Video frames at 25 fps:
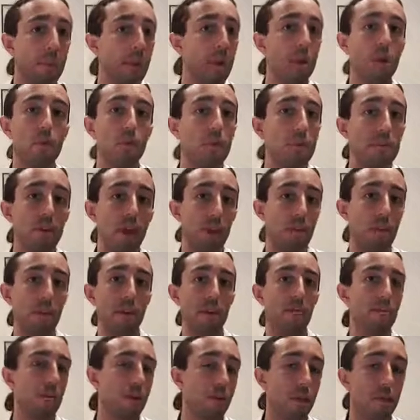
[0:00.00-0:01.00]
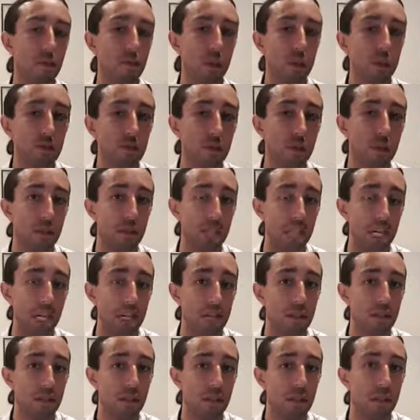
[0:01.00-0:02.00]
for maybe 3 or so
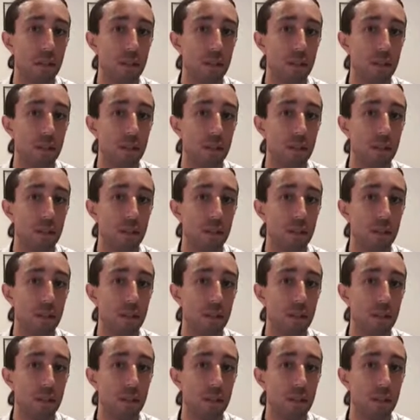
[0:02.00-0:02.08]
days.